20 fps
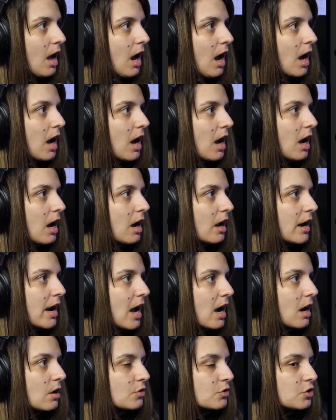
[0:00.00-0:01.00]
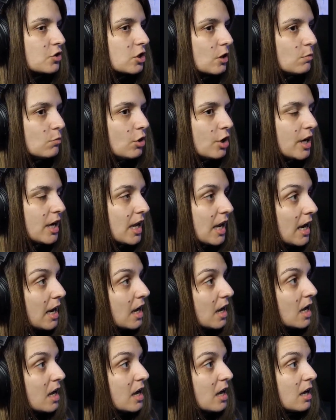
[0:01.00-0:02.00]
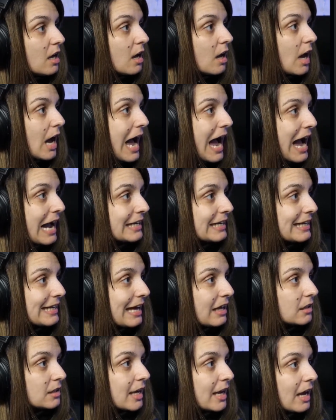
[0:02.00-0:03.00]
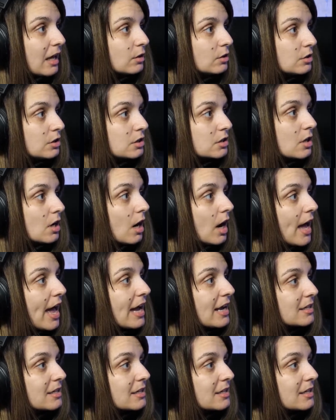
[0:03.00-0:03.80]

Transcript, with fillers: Now, someone here at kelkel_x